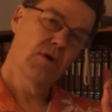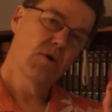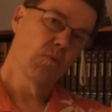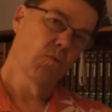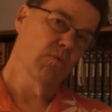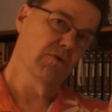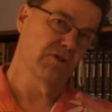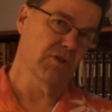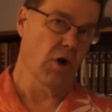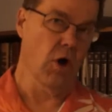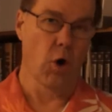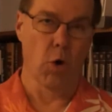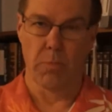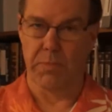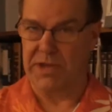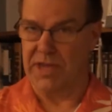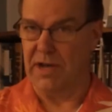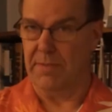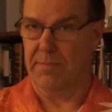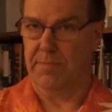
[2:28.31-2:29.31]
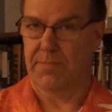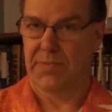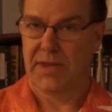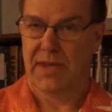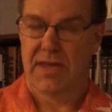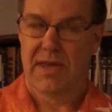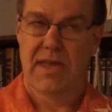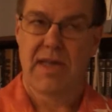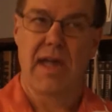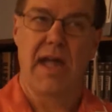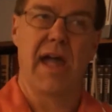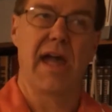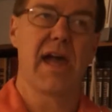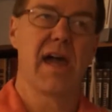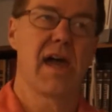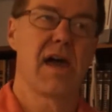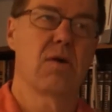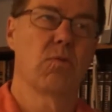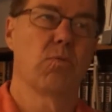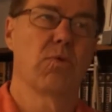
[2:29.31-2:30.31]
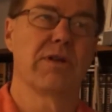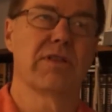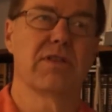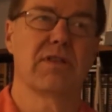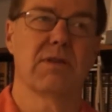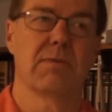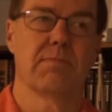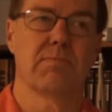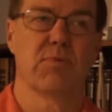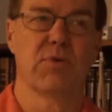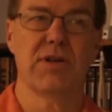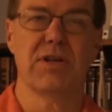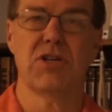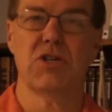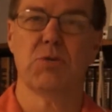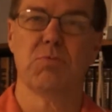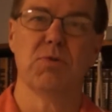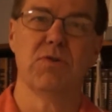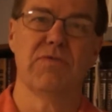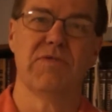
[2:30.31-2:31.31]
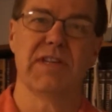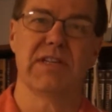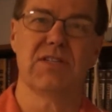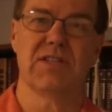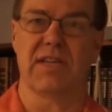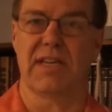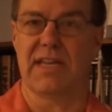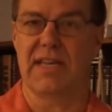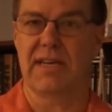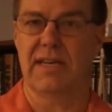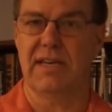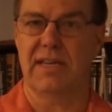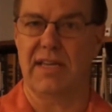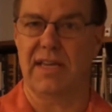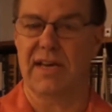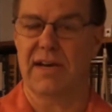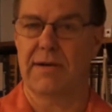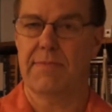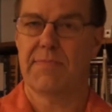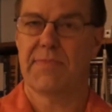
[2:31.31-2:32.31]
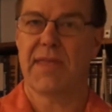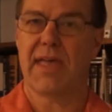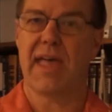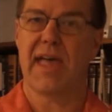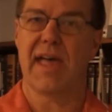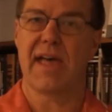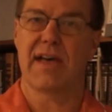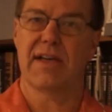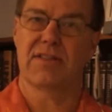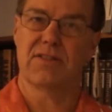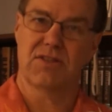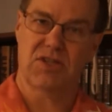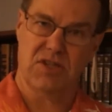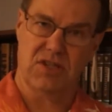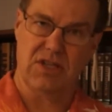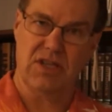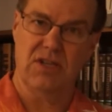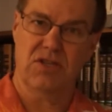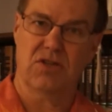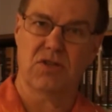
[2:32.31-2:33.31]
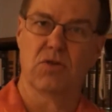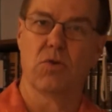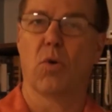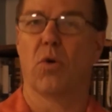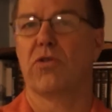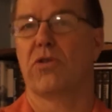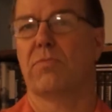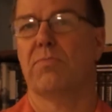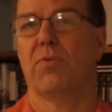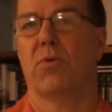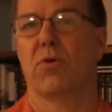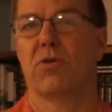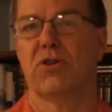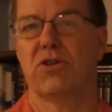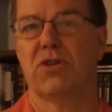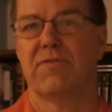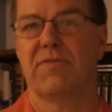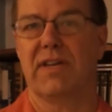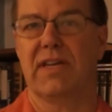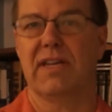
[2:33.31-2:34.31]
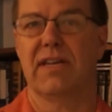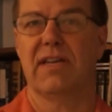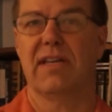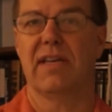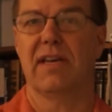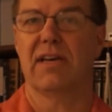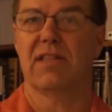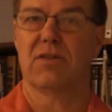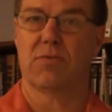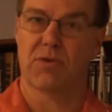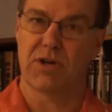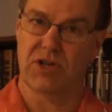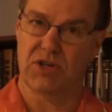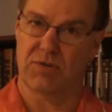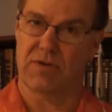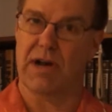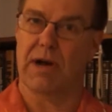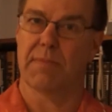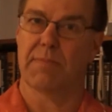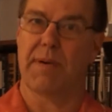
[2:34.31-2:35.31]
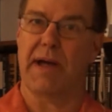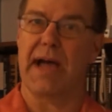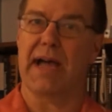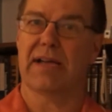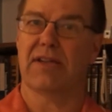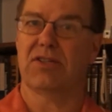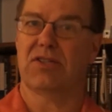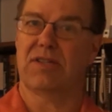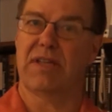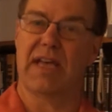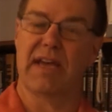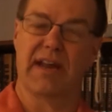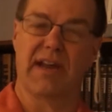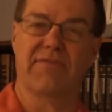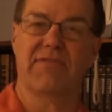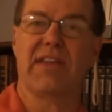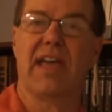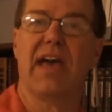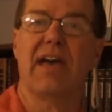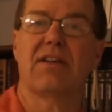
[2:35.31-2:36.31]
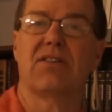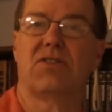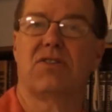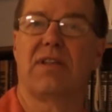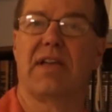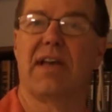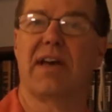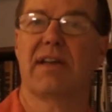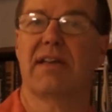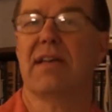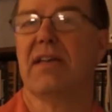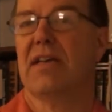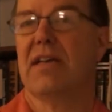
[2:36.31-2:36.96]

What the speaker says: was opium. And when the British moved into India and seized the northern portion of India and the region around Pakistan, Afghanistan,